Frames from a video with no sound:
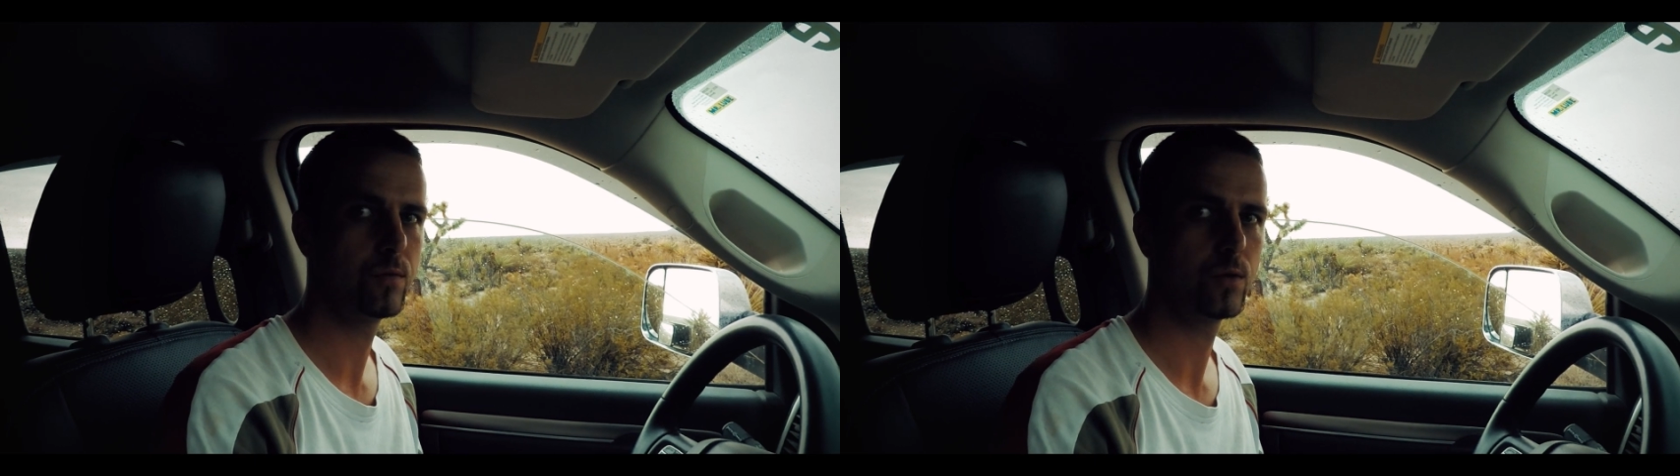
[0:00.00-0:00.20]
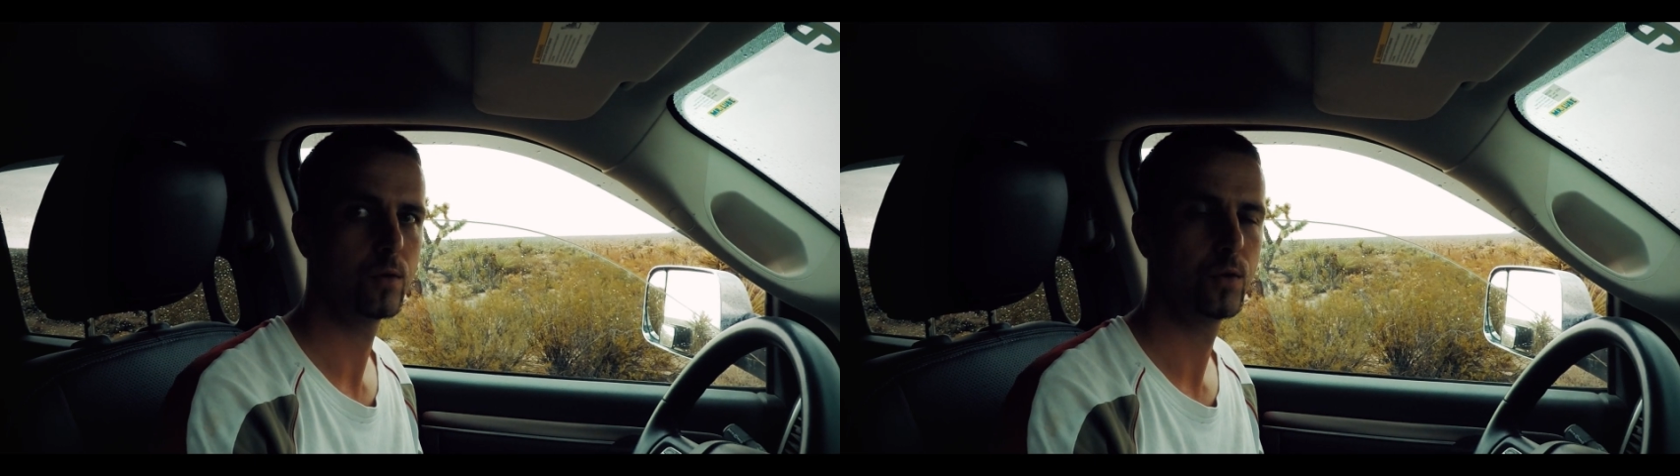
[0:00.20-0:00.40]

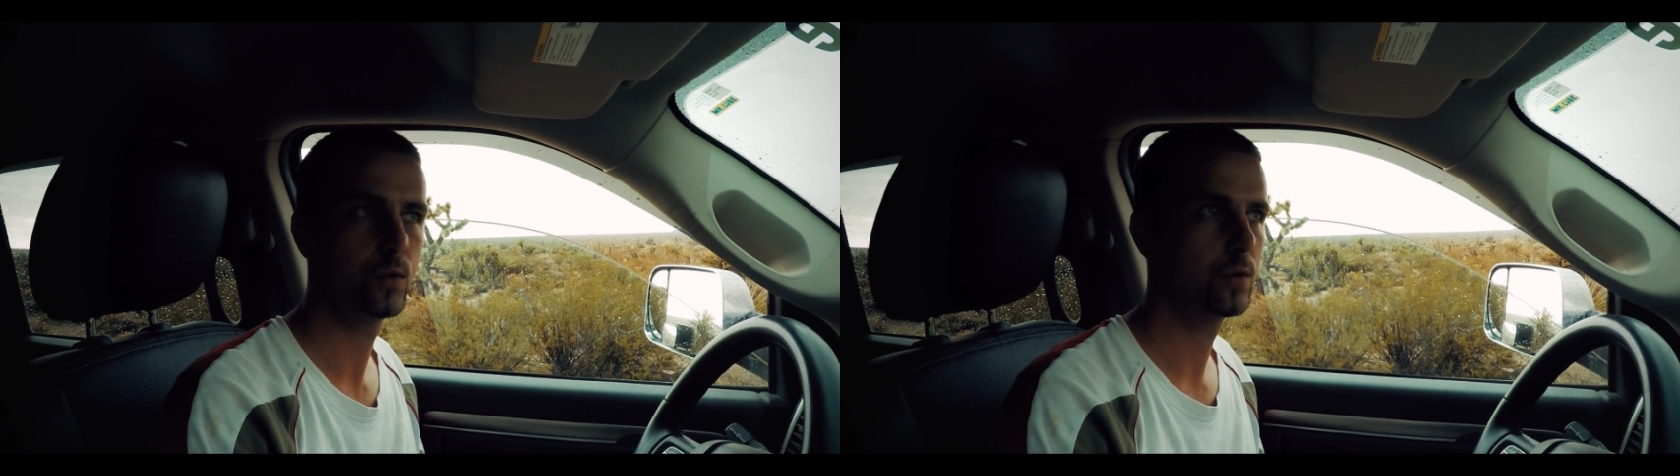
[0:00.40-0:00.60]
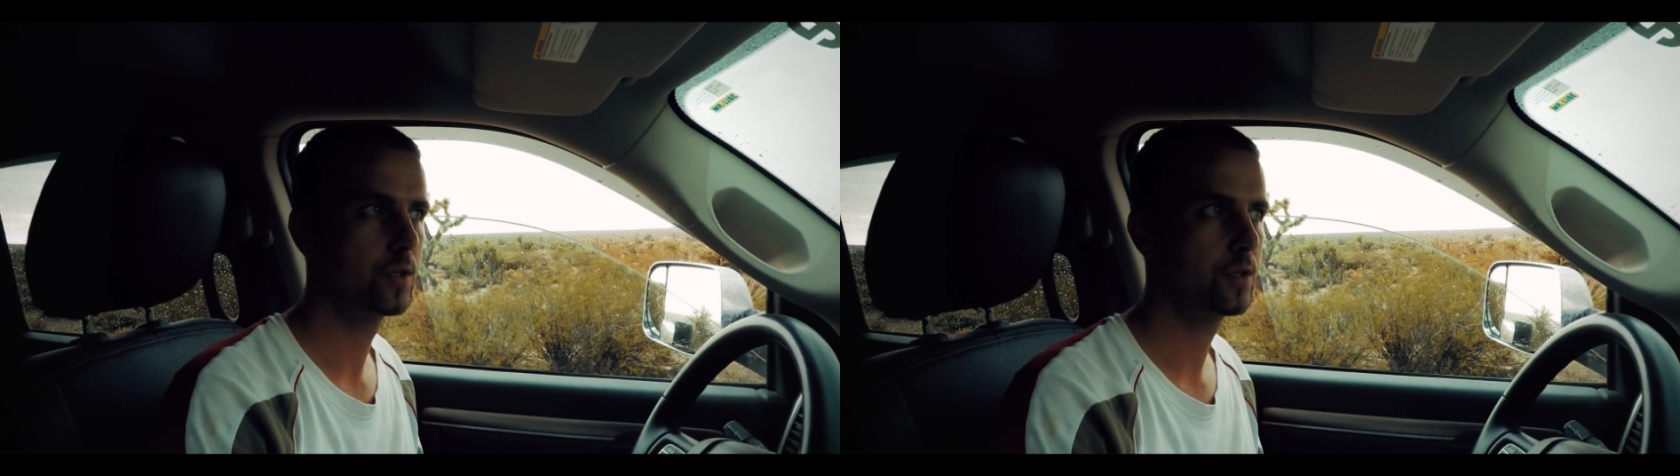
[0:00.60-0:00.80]
further
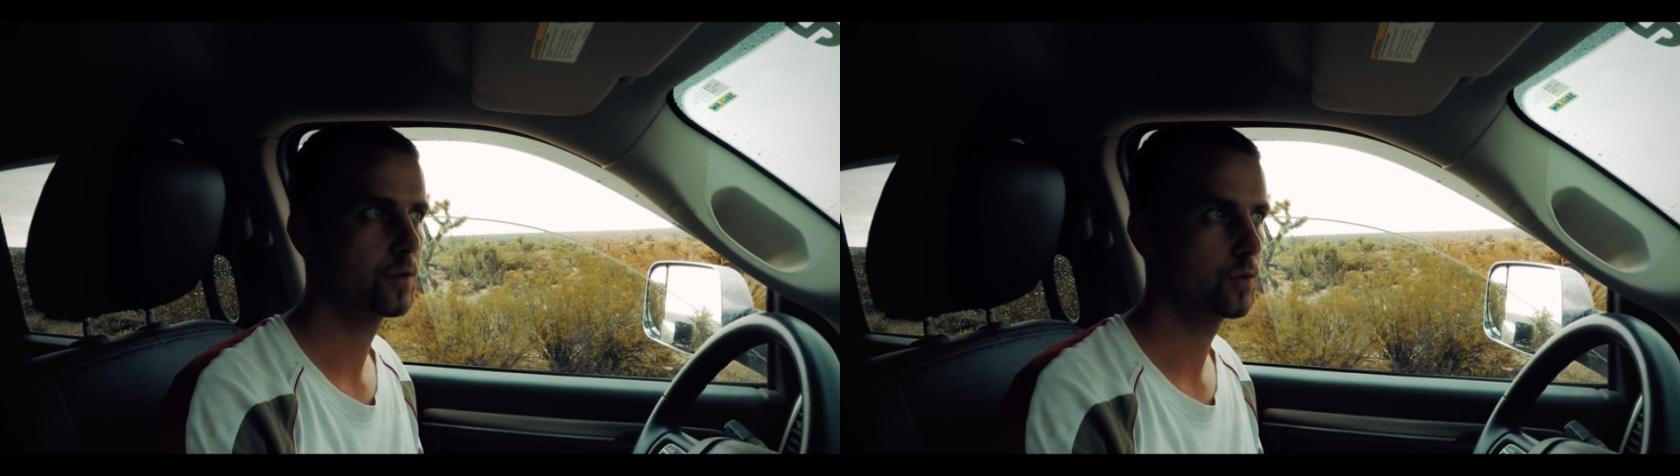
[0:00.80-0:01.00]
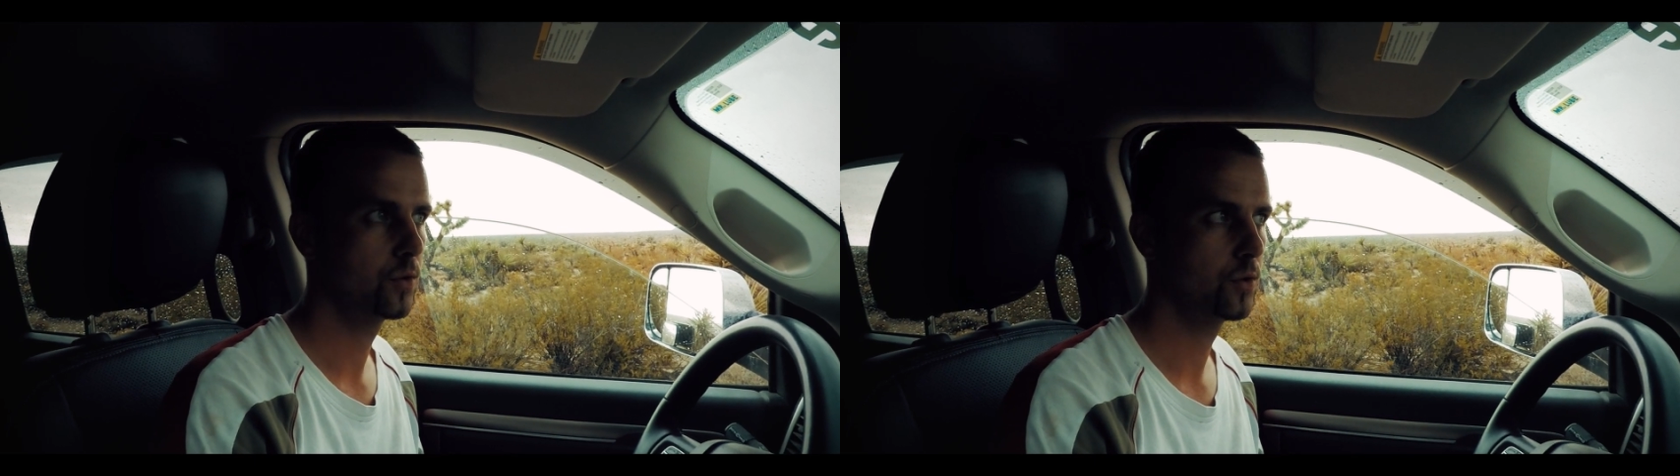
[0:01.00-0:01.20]
today
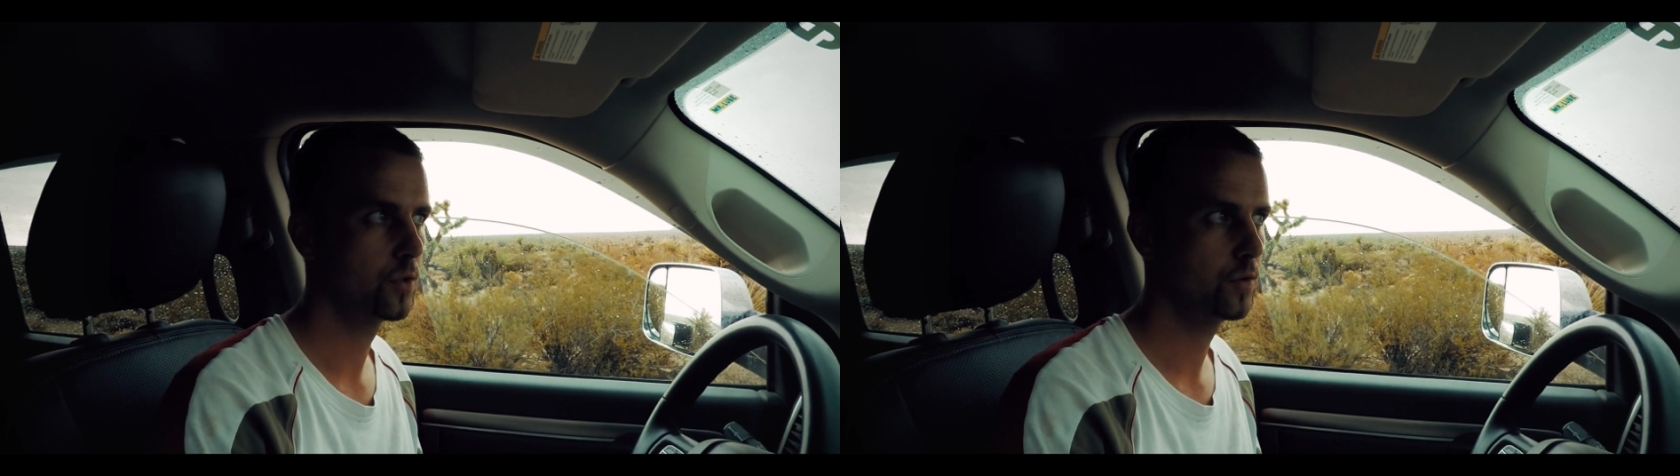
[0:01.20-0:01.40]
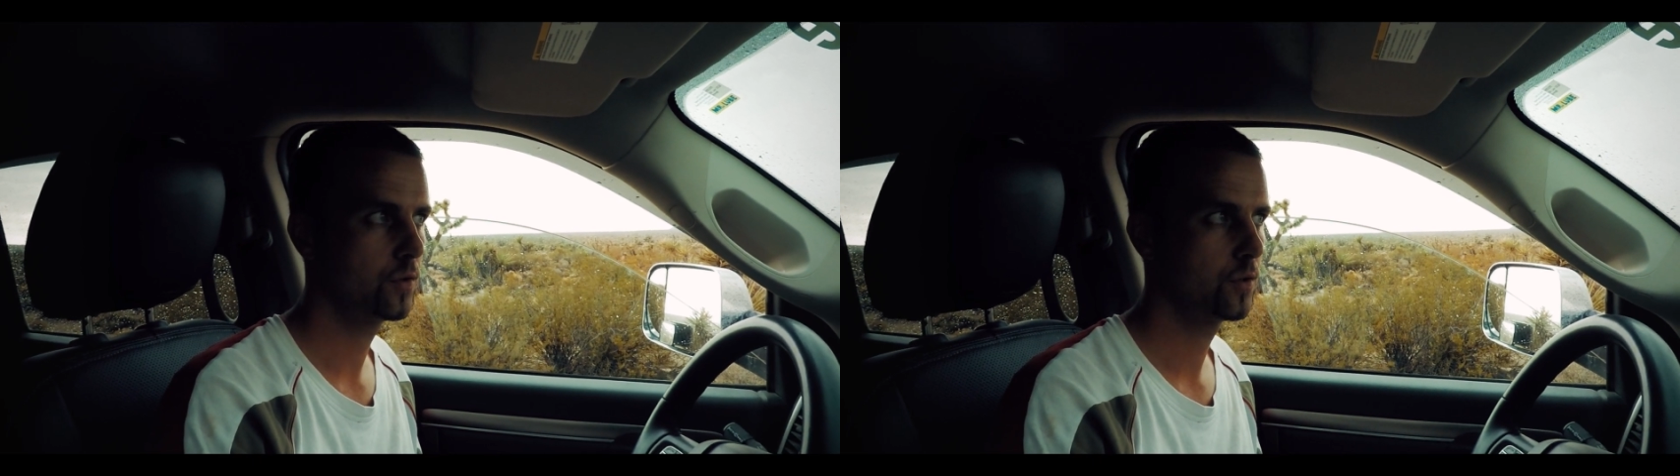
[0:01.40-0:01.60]
or
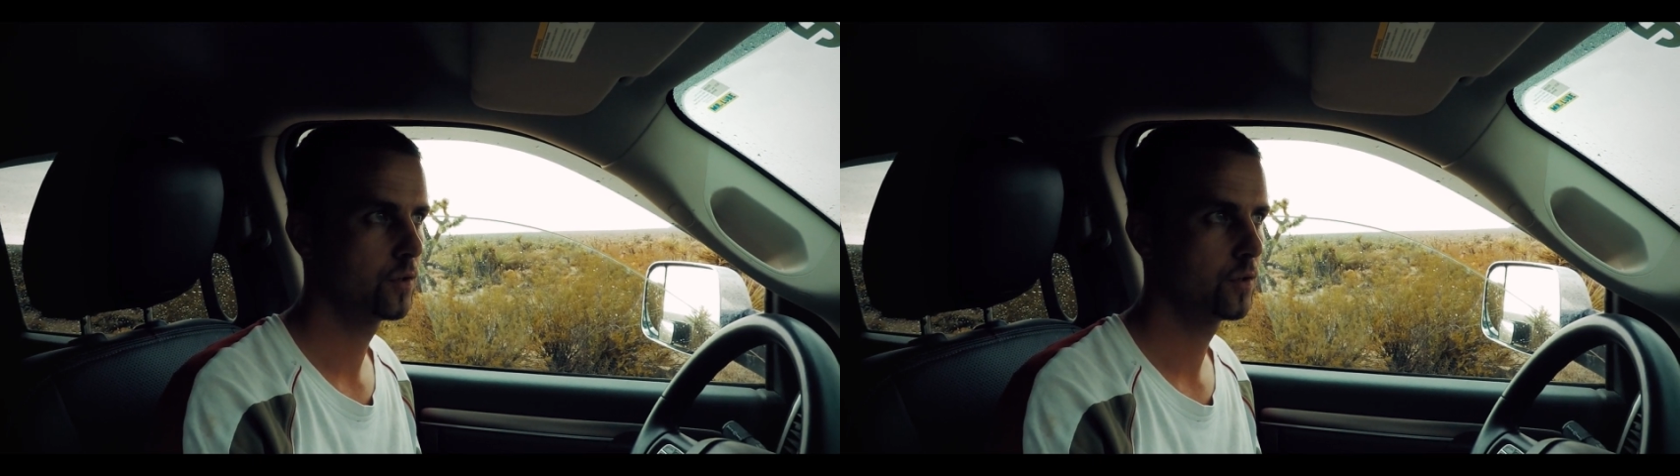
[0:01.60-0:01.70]
not.